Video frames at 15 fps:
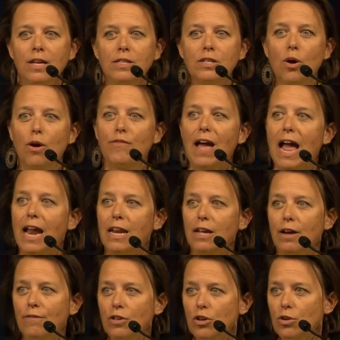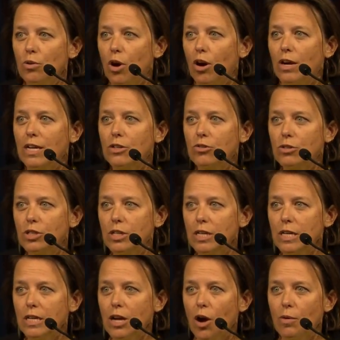So if any of you are interested
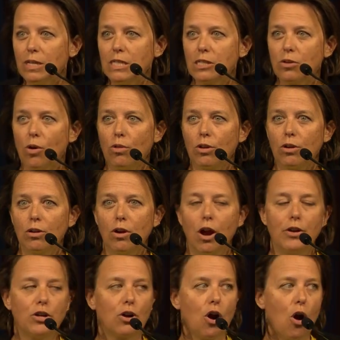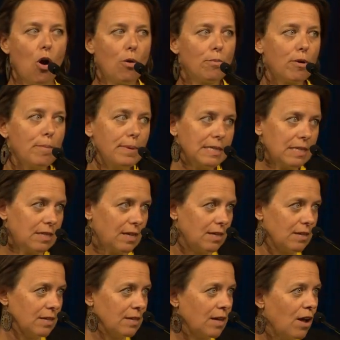in going solar on your home or
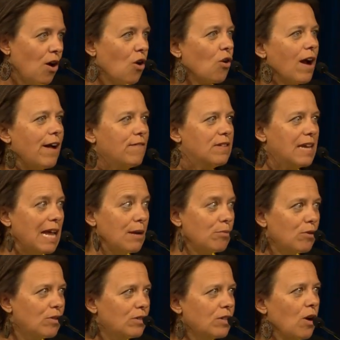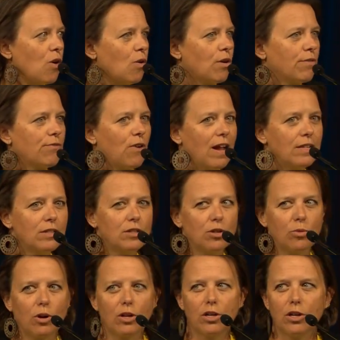business, or have neighbors or friends
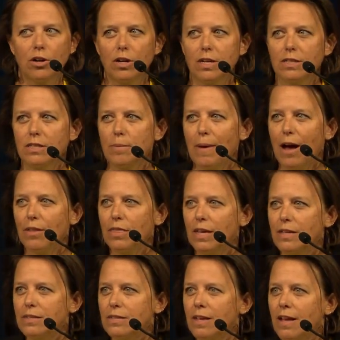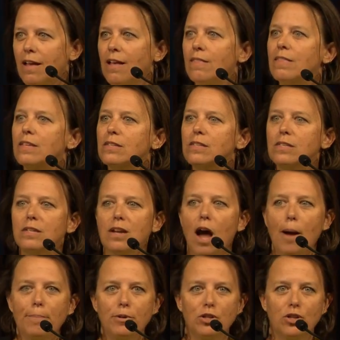who are curious about this, this is an
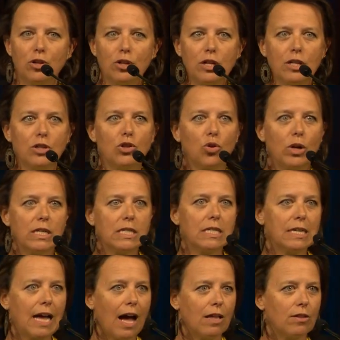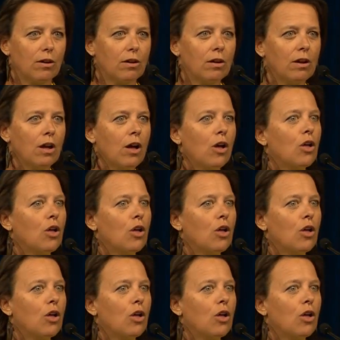opportunity to join together,